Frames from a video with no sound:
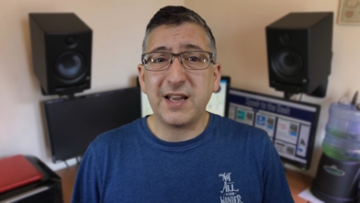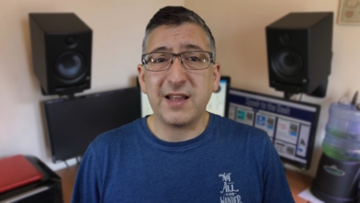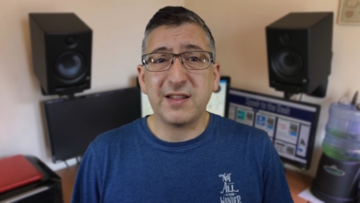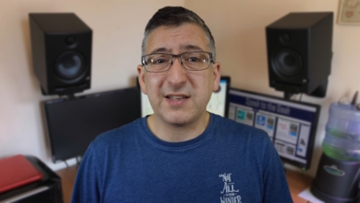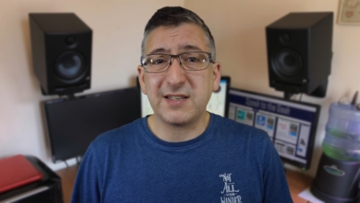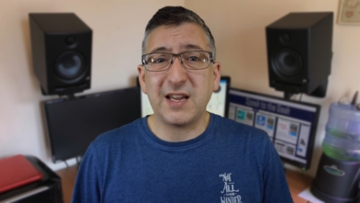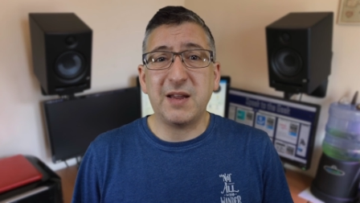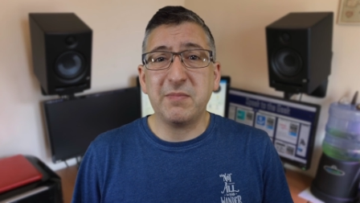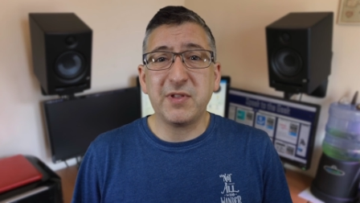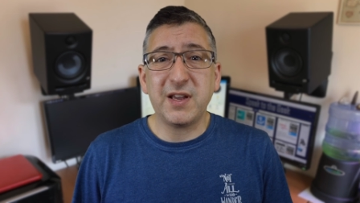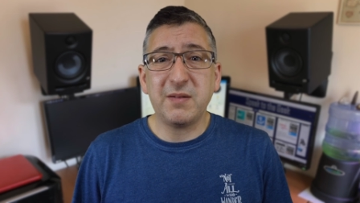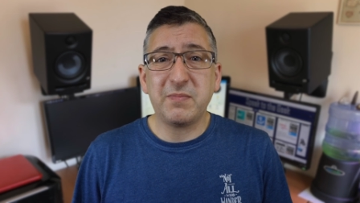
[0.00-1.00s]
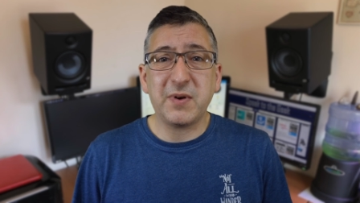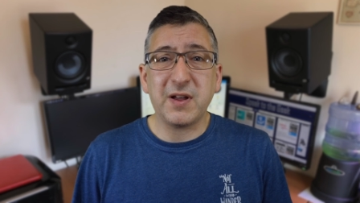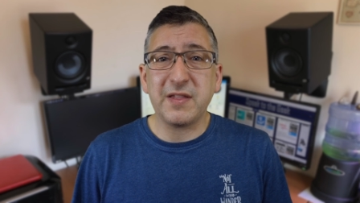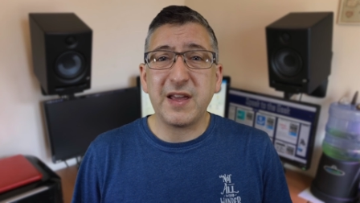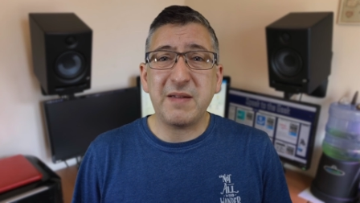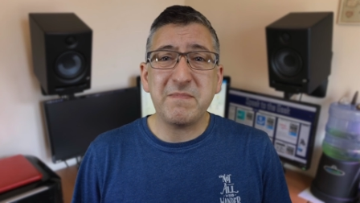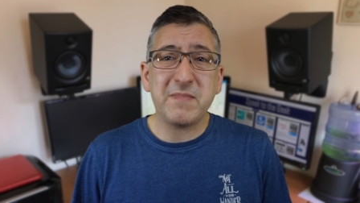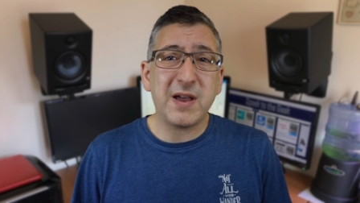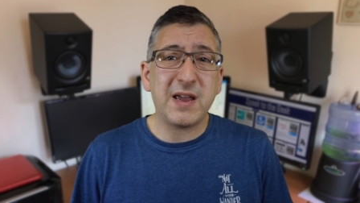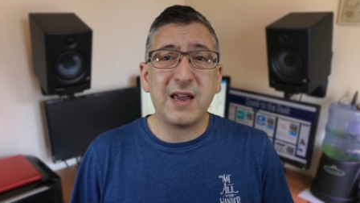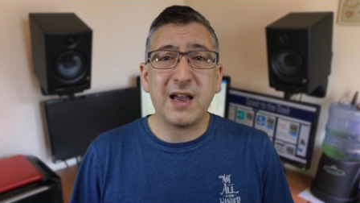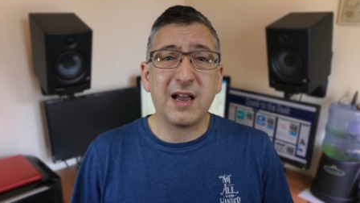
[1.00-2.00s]
get the same thing, but they
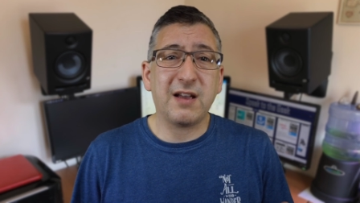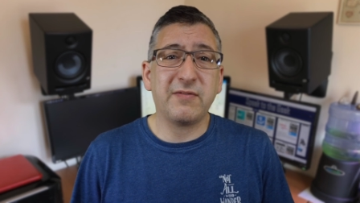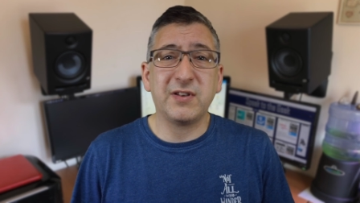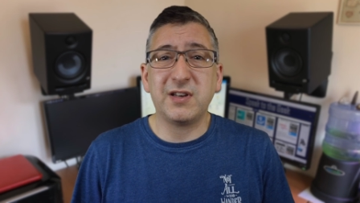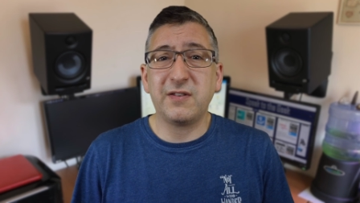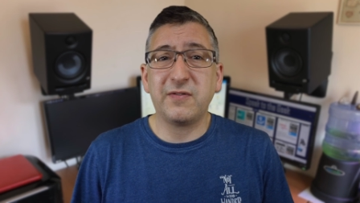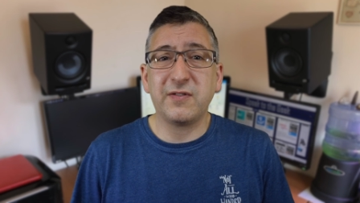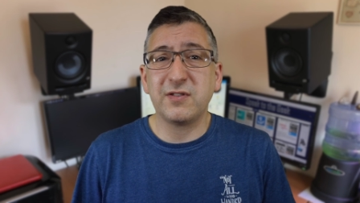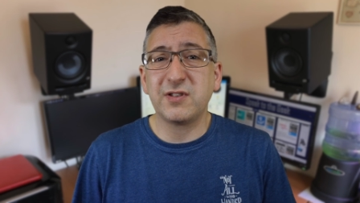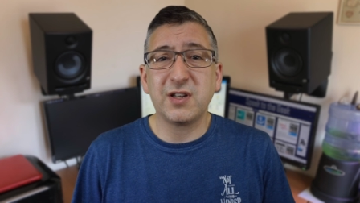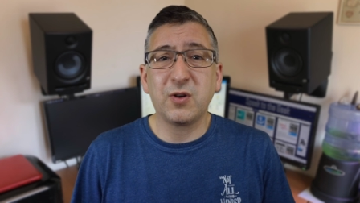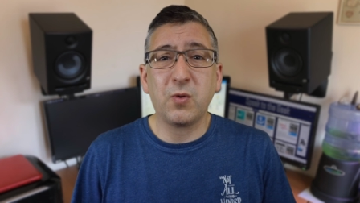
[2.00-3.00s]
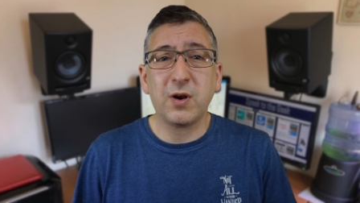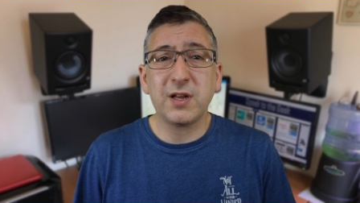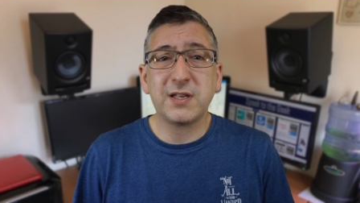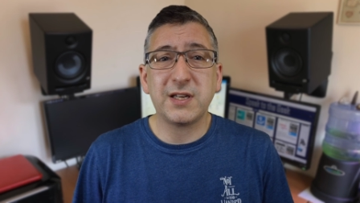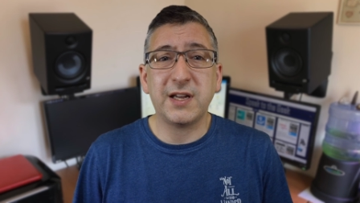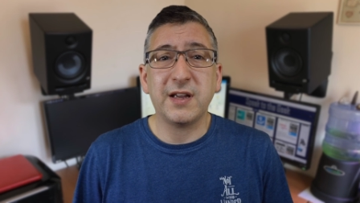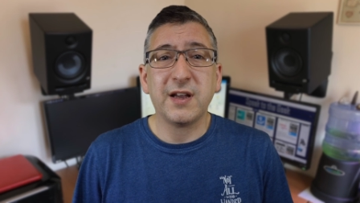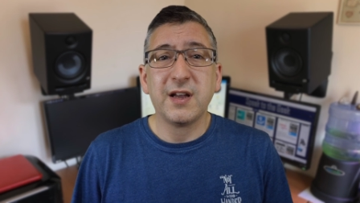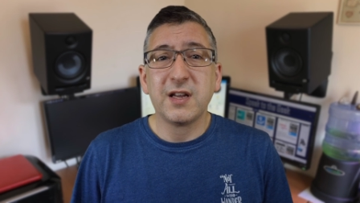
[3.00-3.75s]
may have a difference in quality.